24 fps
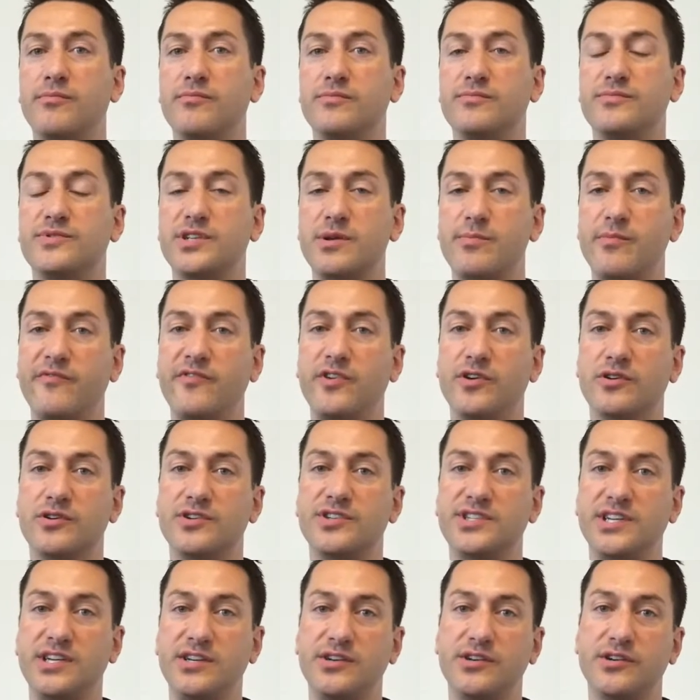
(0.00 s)
some of your
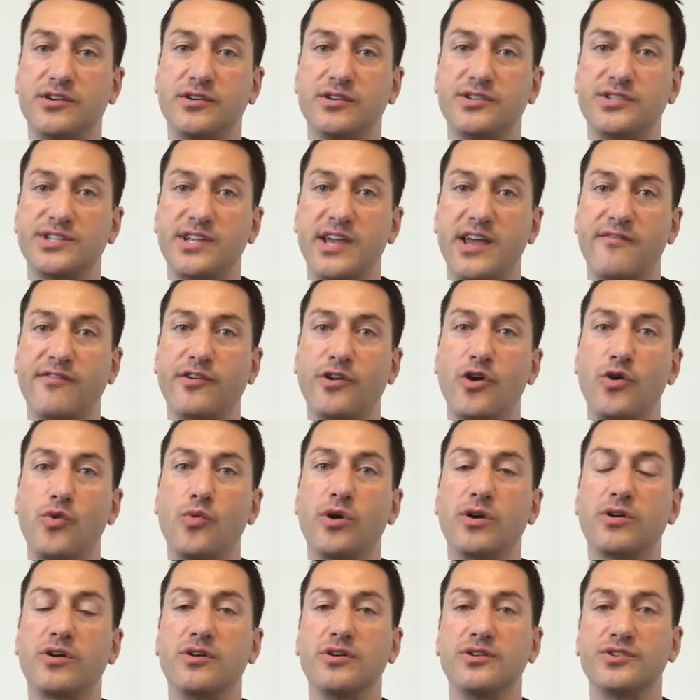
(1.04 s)
senior staff
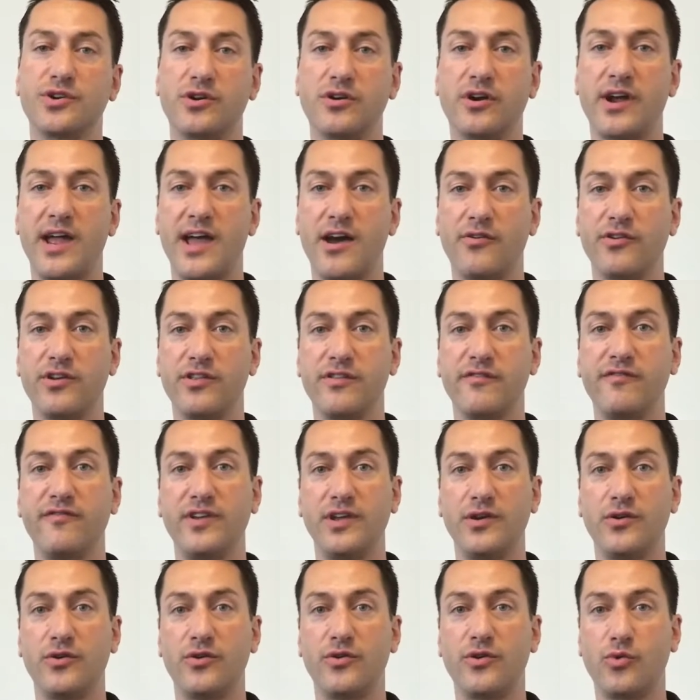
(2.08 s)
coworkers are out in the
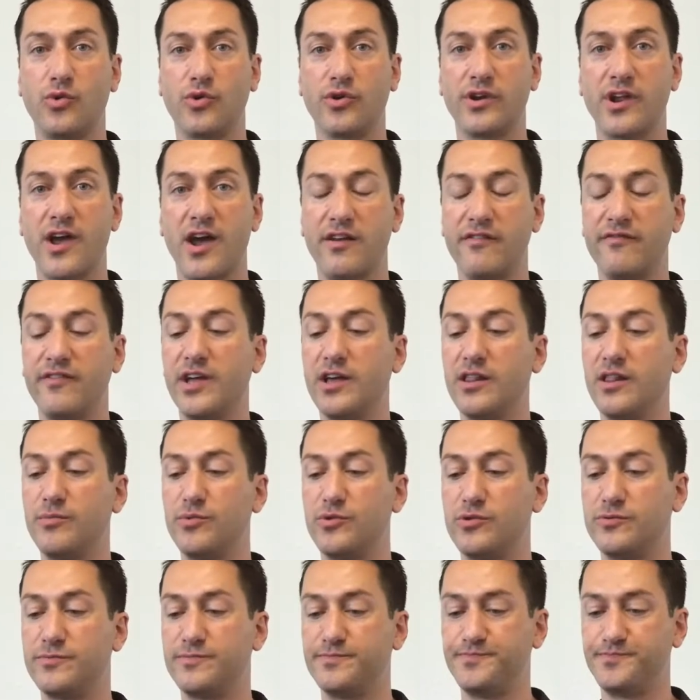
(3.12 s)
field or not
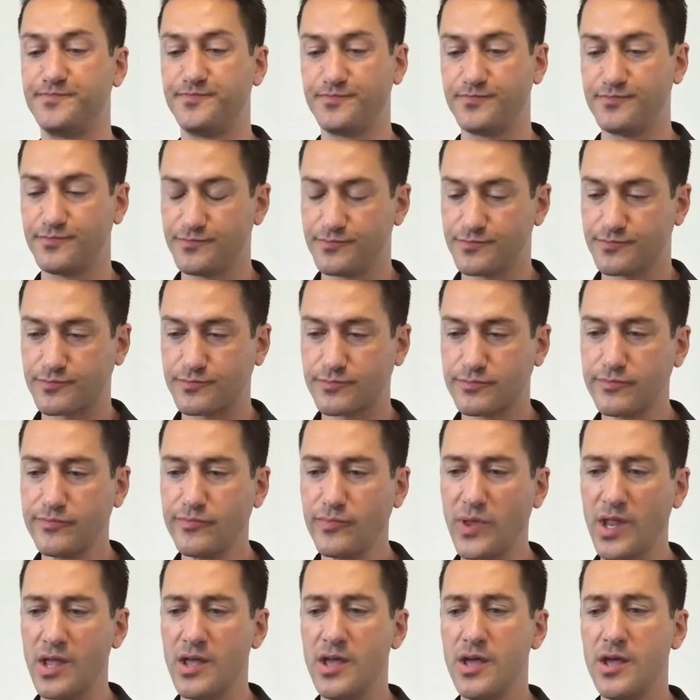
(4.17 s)
available.
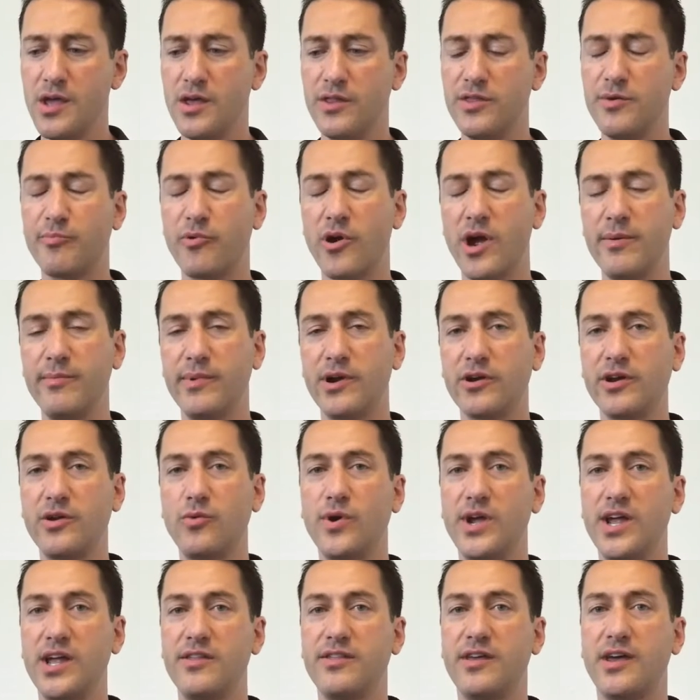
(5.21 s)
The primary
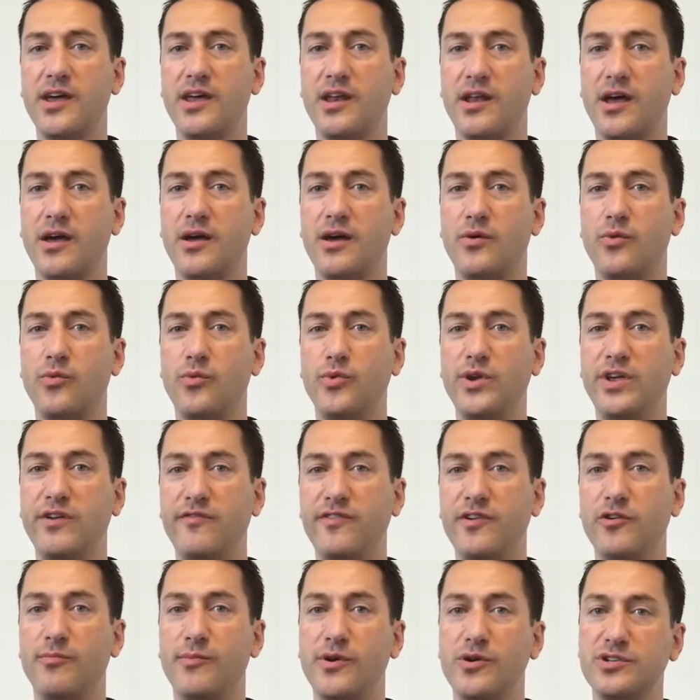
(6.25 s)
way that we
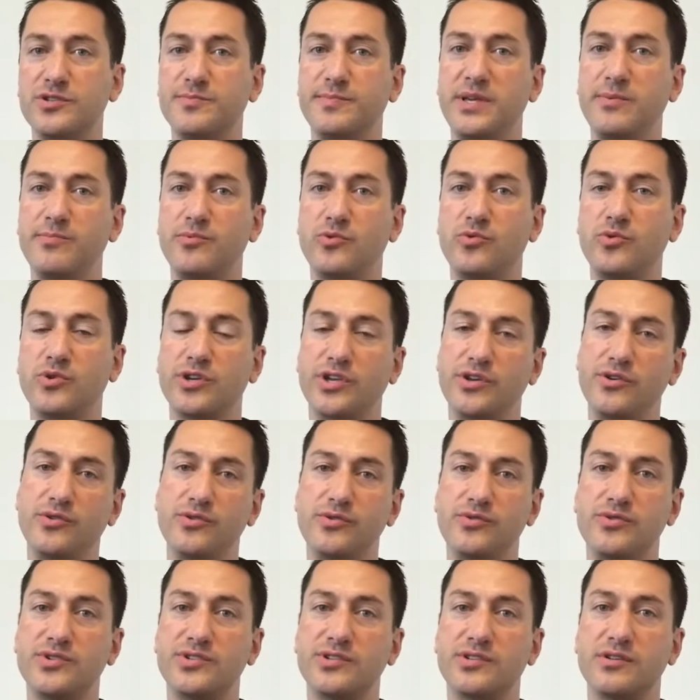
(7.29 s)
feel most people will
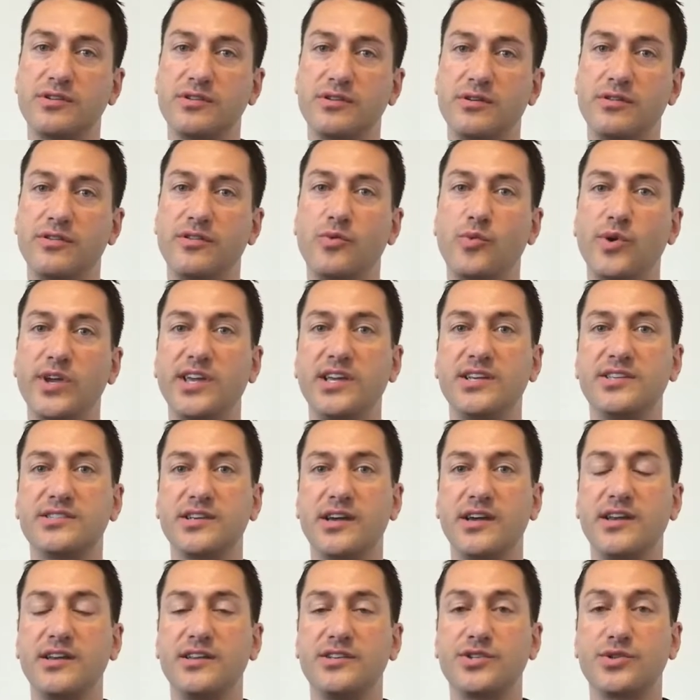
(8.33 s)
use the wiki
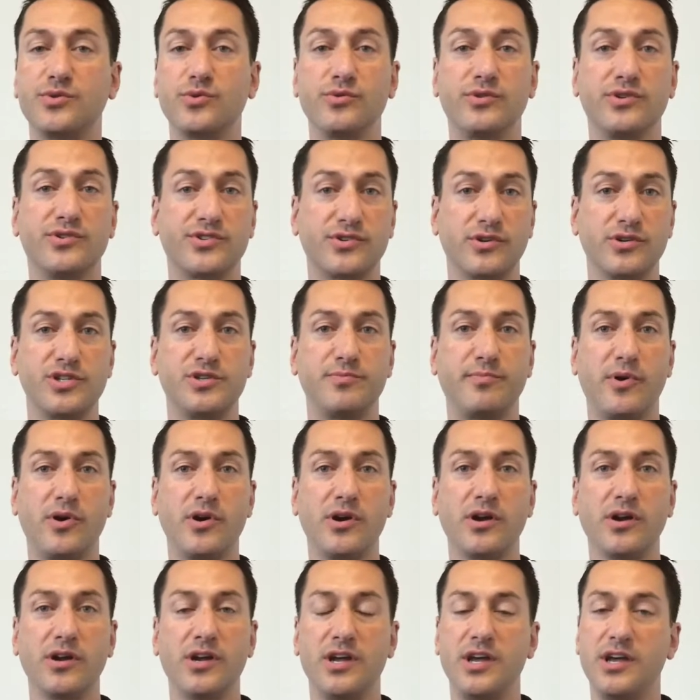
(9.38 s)
site is through the search
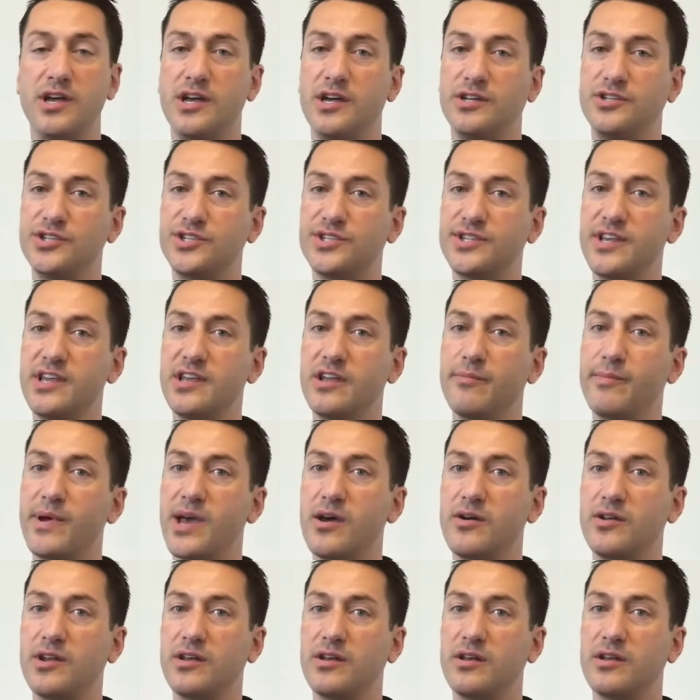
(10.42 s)
bar. Just think
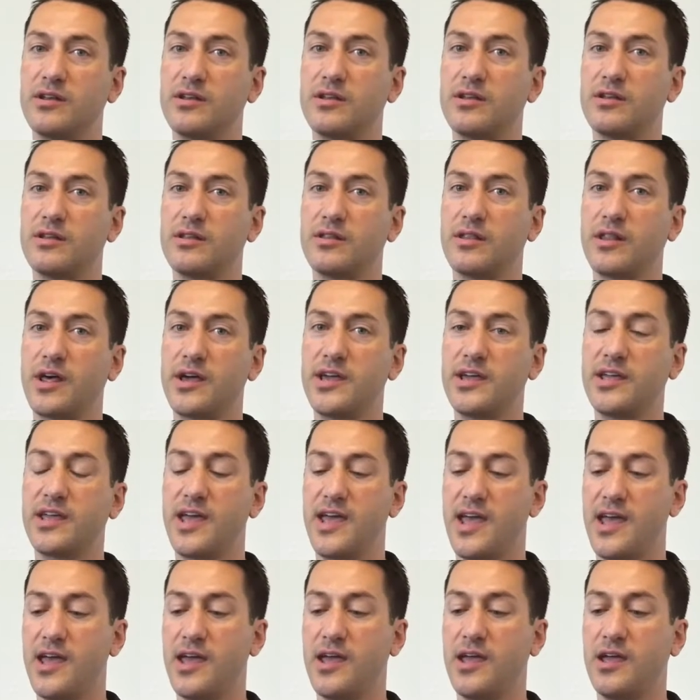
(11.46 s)
about it like
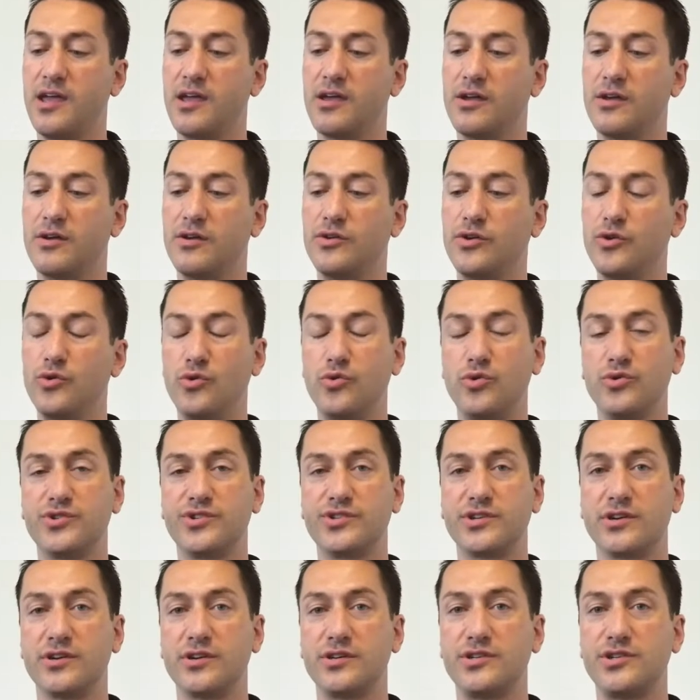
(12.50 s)
a Google
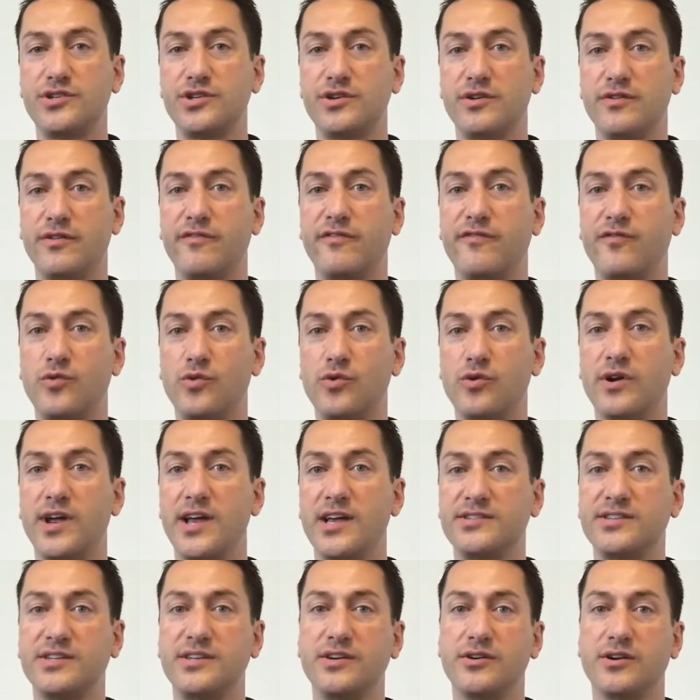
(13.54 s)
search for
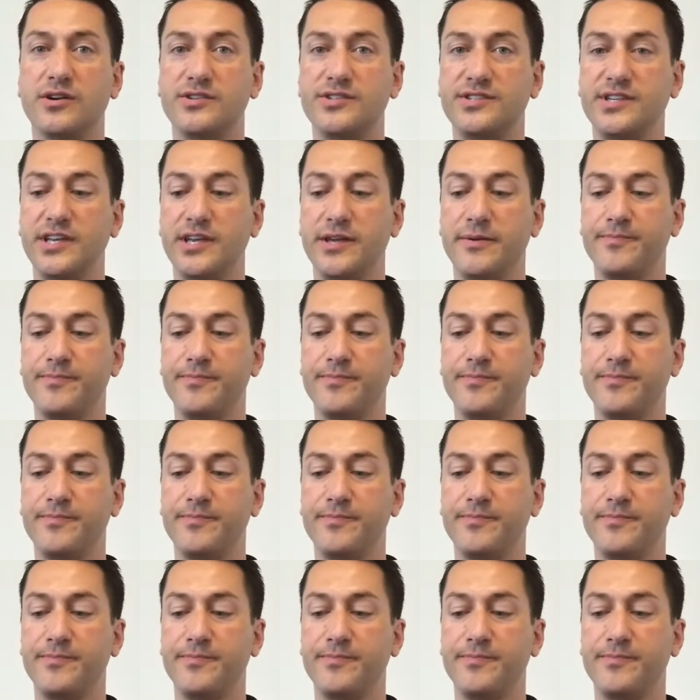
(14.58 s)
SDRC.